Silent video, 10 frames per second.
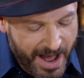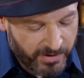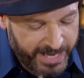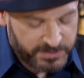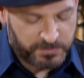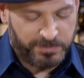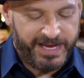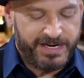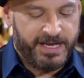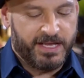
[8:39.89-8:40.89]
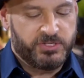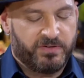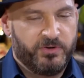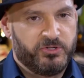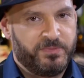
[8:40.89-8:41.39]
Now explain again to
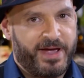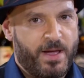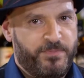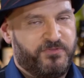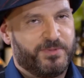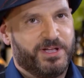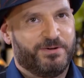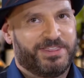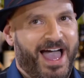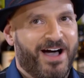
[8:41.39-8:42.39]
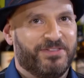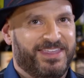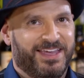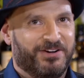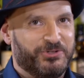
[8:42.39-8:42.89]
our viewers who might not be familiar with how
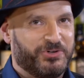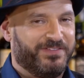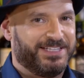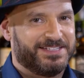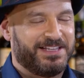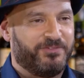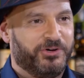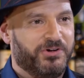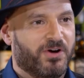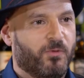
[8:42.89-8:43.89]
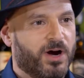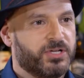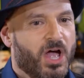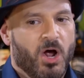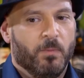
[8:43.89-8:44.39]
theater sort of at this level in New York works.